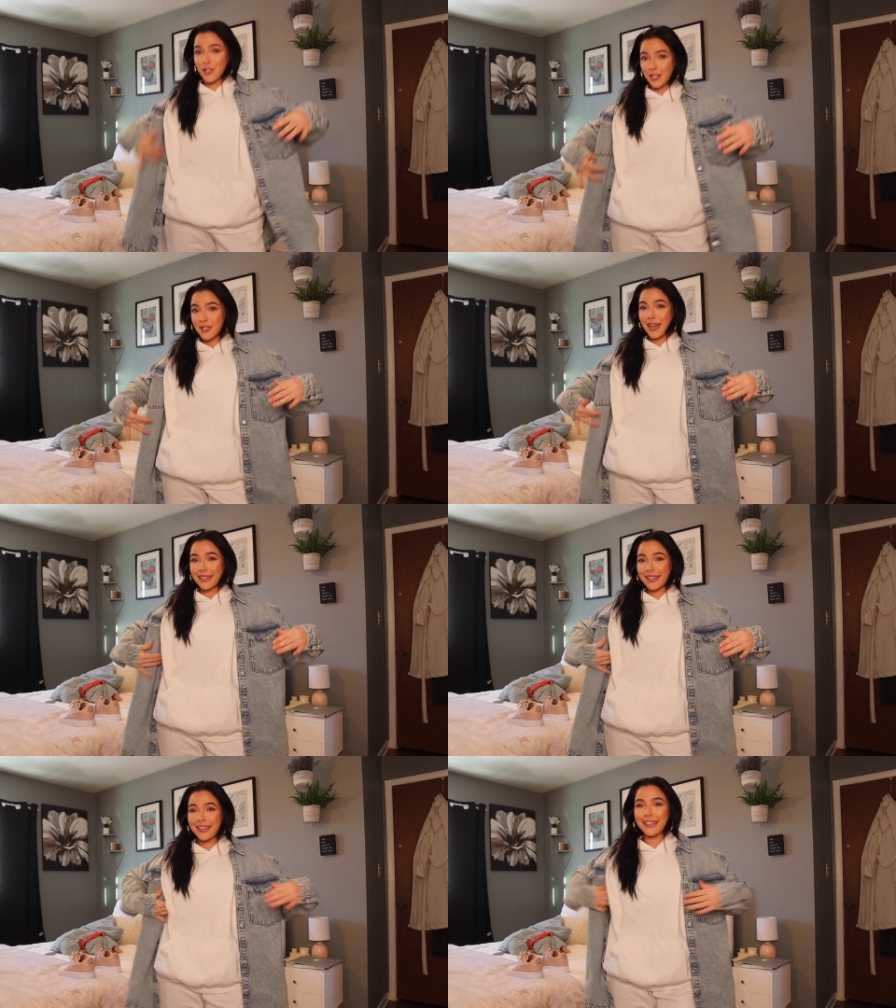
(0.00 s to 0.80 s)
Jean
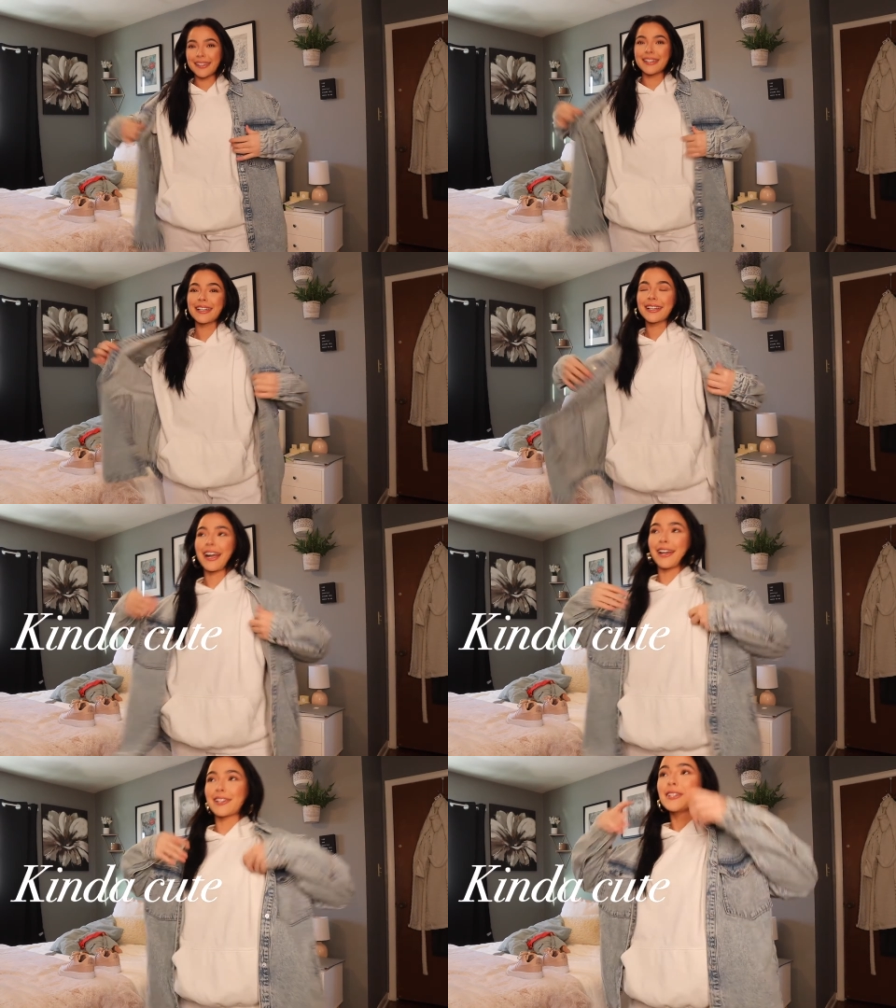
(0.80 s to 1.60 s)
jacket,
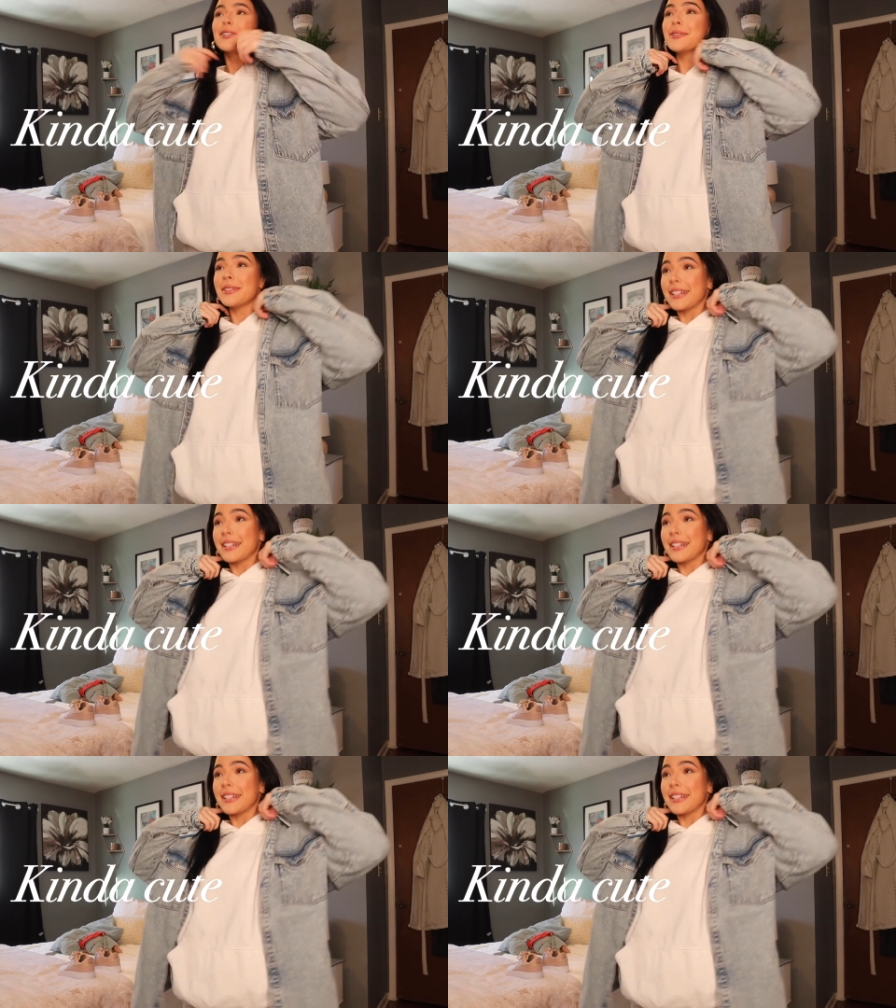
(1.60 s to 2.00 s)
kind of cute,